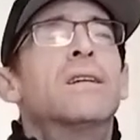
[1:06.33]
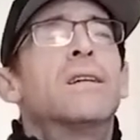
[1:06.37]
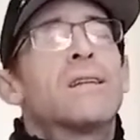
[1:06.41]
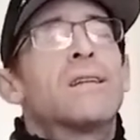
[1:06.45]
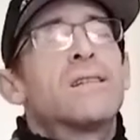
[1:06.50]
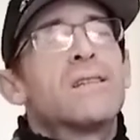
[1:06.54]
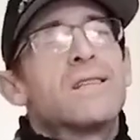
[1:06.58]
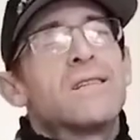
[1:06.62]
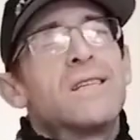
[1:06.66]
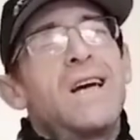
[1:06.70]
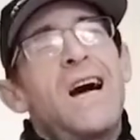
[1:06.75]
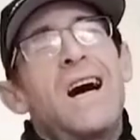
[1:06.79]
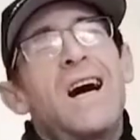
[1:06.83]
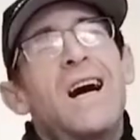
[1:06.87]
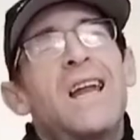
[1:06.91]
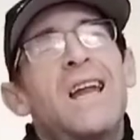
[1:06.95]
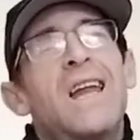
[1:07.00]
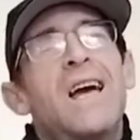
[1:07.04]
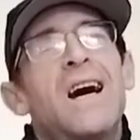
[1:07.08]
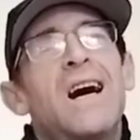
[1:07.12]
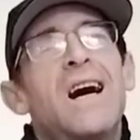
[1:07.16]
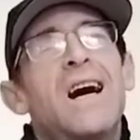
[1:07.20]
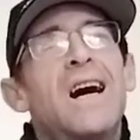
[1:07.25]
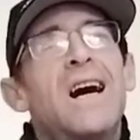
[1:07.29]
Cause I
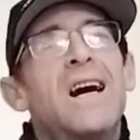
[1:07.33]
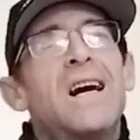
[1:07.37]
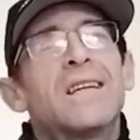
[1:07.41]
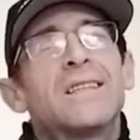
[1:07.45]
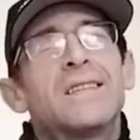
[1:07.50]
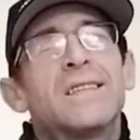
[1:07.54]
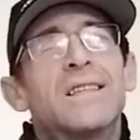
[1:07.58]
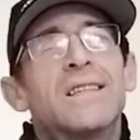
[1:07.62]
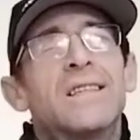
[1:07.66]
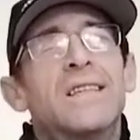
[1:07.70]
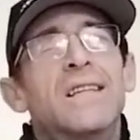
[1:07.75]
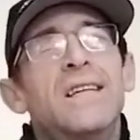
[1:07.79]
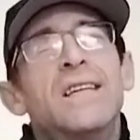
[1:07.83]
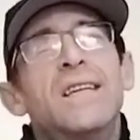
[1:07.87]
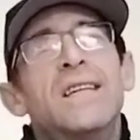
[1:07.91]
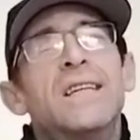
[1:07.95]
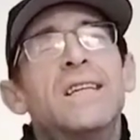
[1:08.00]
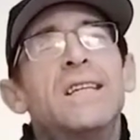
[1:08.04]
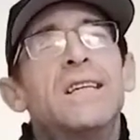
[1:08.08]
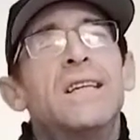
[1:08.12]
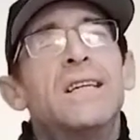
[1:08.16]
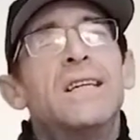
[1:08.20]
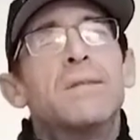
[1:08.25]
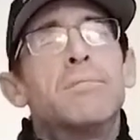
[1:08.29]
like to
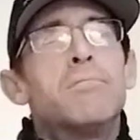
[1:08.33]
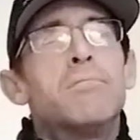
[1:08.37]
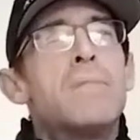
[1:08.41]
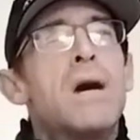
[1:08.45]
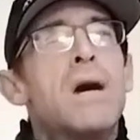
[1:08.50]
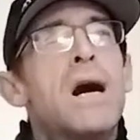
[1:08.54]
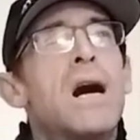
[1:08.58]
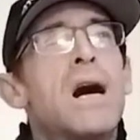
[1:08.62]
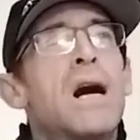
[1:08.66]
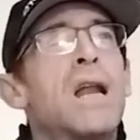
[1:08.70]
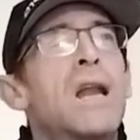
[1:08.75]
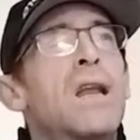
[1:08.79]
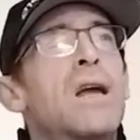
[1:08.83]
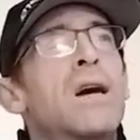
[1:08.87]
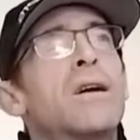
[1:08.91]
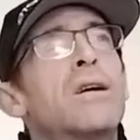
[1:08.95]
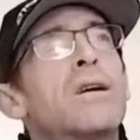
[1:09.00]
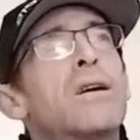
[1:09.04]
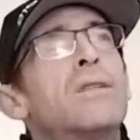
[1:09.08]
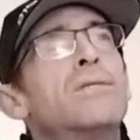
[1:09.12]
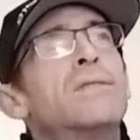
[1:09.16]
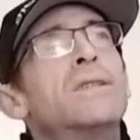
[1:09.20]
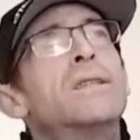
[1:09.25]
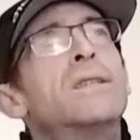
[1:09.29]
give my
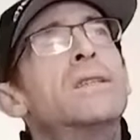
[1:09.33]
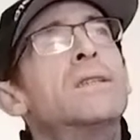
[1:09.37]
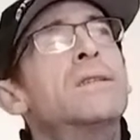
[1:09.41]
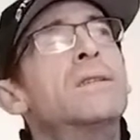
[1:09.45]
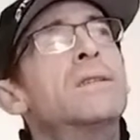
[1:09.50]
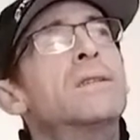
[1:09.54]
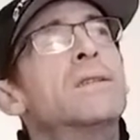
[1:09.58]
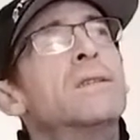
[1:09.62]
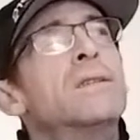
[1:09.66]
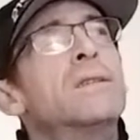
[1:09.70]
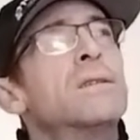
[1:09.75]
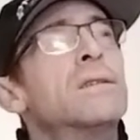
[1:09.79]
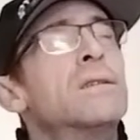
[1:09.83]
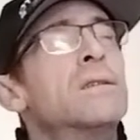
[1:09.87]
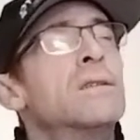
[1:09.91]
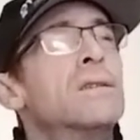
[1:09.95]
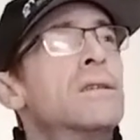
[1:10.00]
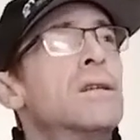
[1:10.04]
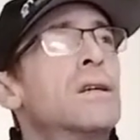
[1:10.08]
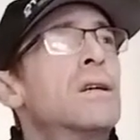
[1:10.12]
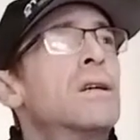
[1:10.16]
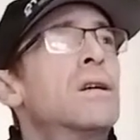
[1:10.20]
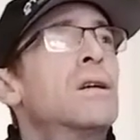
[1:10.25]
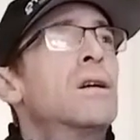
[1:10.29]
loving
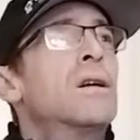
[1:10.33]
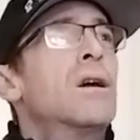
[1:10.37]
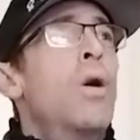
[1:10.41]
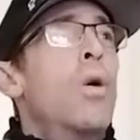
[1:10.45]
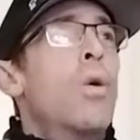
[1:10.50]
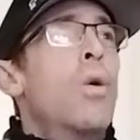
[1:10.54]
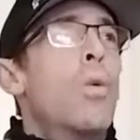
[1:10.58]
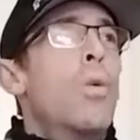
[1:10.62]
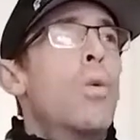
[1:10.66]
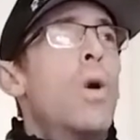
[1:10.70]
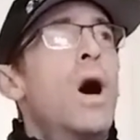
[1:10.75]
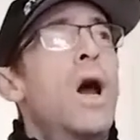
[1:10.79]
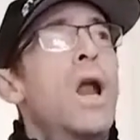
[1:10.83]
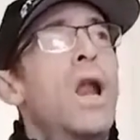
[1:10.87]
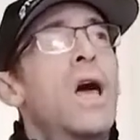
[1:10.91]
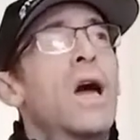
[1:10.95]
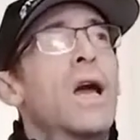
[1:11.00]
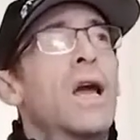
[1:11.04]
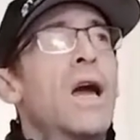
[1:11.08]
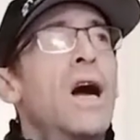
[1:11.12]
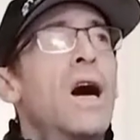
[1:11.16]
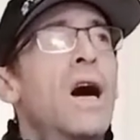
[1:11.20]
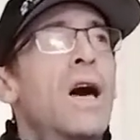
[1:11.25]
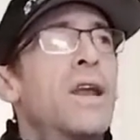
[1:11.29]
while
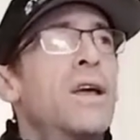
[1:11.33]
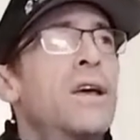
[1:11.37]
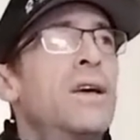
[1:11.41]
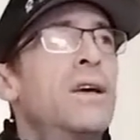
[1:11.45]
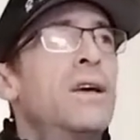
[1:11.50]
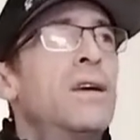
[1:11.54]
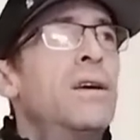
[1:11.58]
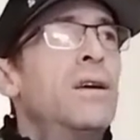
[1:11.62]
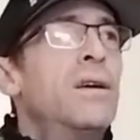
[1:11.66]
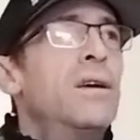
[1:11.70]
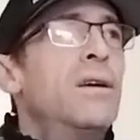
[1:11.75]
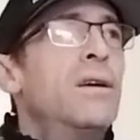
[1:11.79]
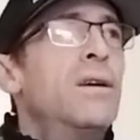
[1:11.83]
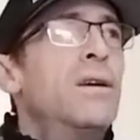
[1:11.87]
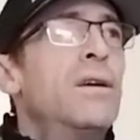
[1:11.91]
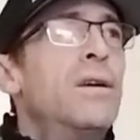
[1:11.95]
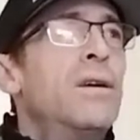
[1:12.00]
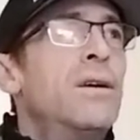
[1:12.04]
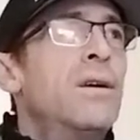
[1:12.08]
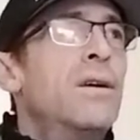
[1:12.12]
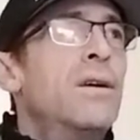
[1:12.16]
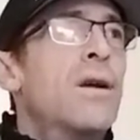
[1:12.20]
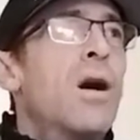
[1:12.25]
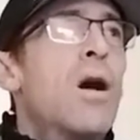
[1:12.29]
I got
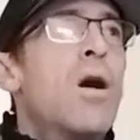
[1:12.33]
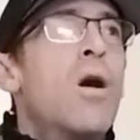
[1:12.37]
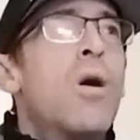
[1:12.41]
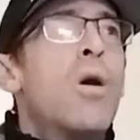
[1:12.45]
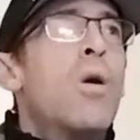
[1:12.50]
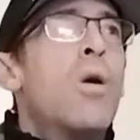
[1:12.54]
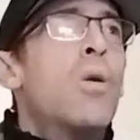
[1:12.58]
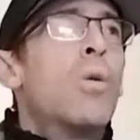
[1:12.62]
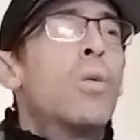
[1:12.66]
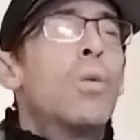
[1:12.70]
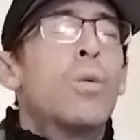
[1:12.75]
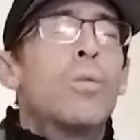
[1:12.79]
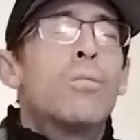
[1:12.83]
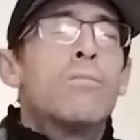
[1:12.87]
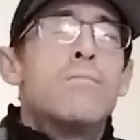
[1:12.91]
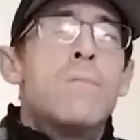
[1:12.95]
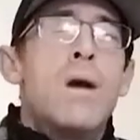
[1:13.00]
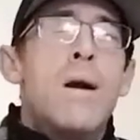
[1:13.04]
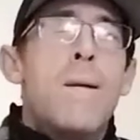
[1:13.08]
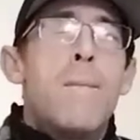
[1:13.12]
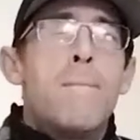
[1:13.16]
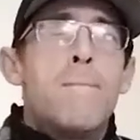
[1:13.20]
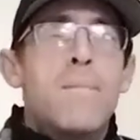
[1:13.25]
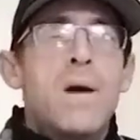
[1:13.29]
it on
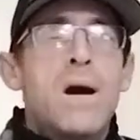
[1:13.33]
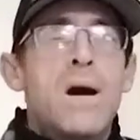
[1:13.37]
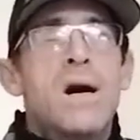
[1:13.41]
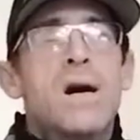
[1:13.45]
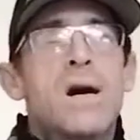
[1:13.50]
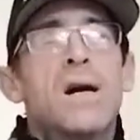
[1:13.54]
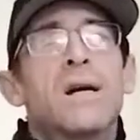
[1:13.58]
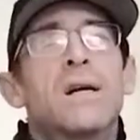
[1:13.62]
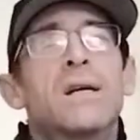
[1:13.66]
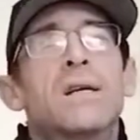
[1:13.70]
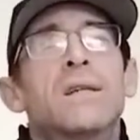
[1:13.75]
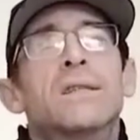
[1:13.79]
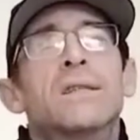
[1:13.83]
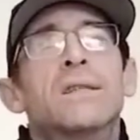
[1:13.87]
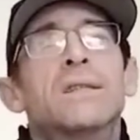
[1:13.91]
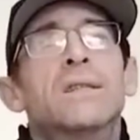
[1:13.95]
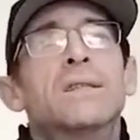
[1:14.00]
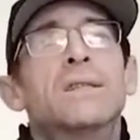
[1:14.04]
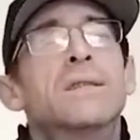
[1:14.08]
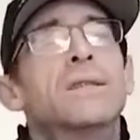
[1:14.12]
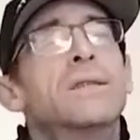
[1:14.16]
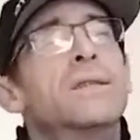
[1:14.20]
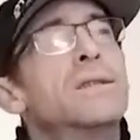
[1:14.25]
my mind.